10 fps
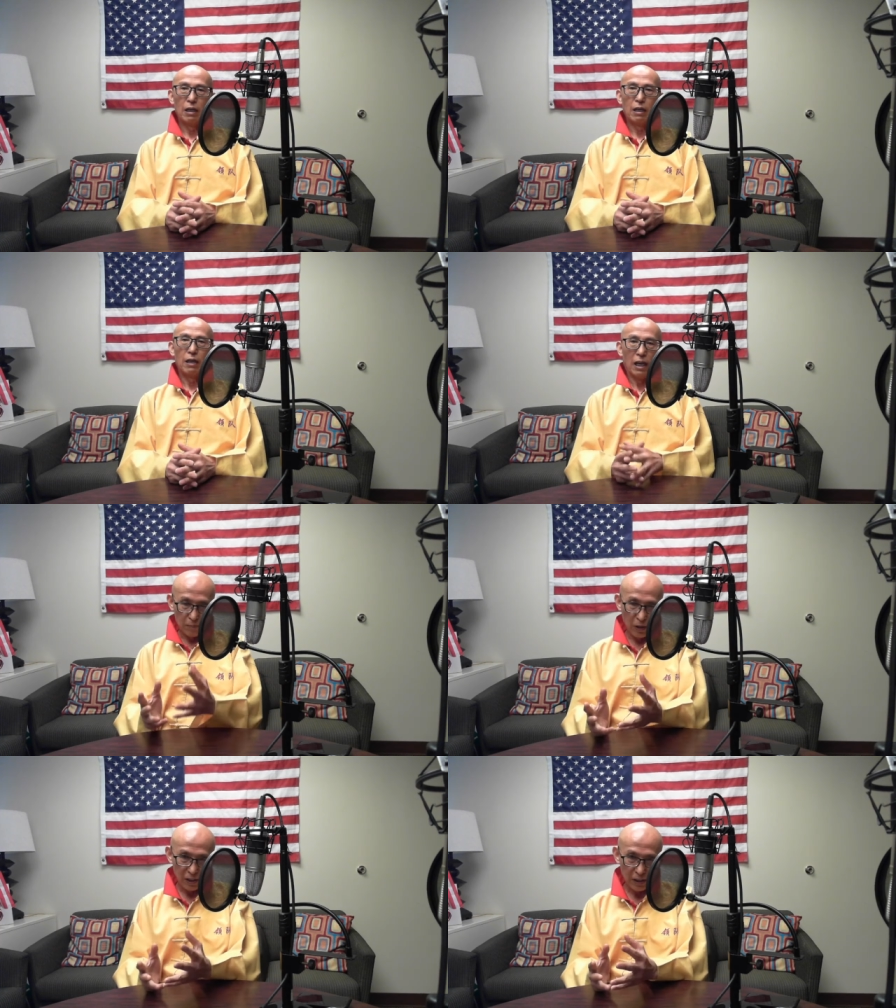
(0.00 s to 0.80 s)
as a
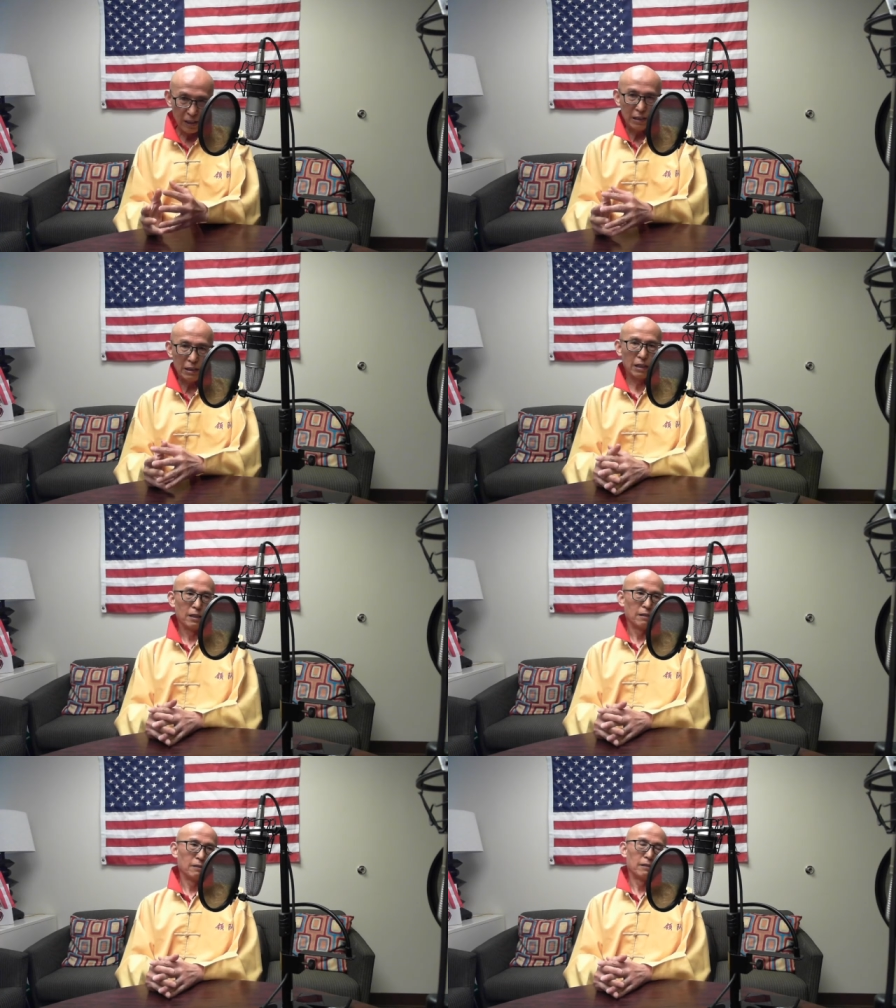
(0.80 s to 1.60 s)
president,
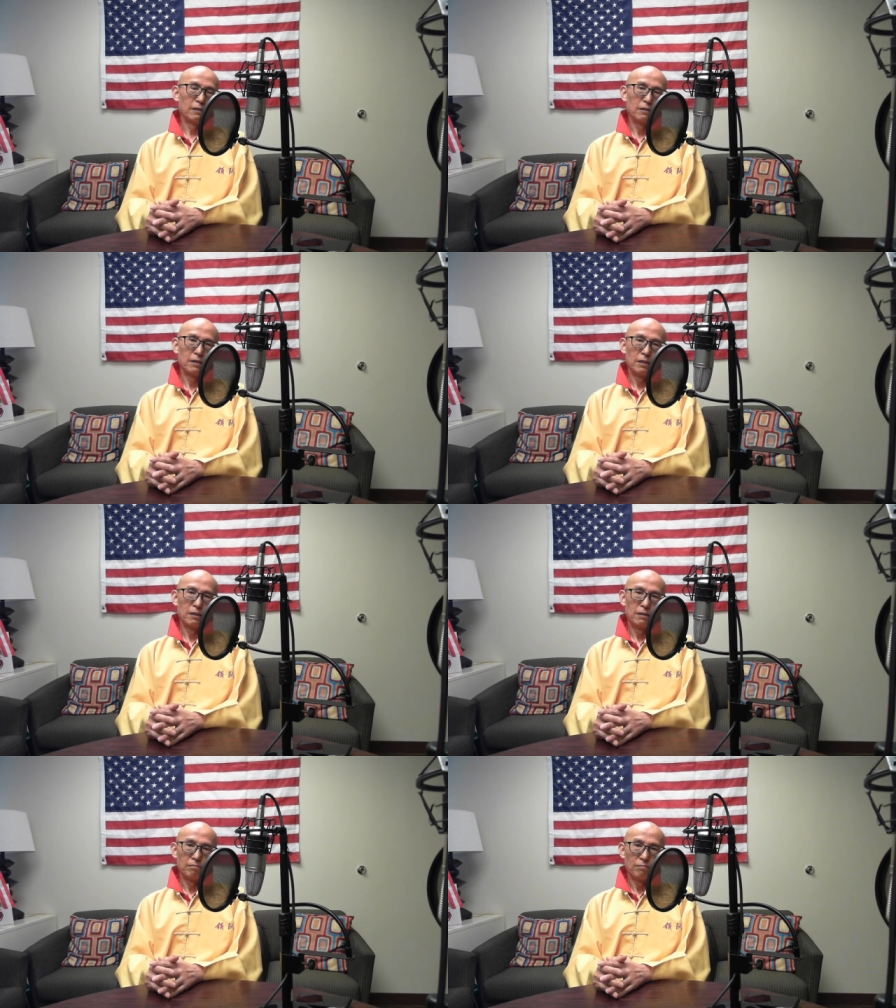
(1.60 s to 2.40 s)

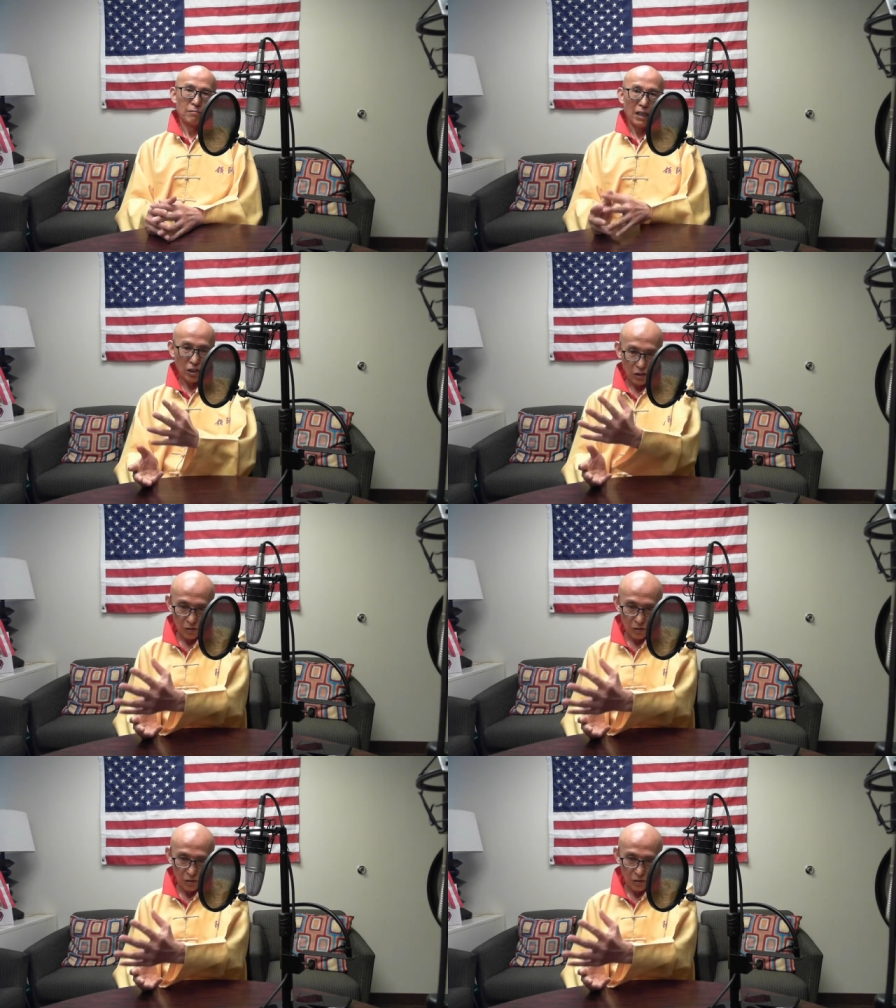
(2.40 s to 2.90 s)
as a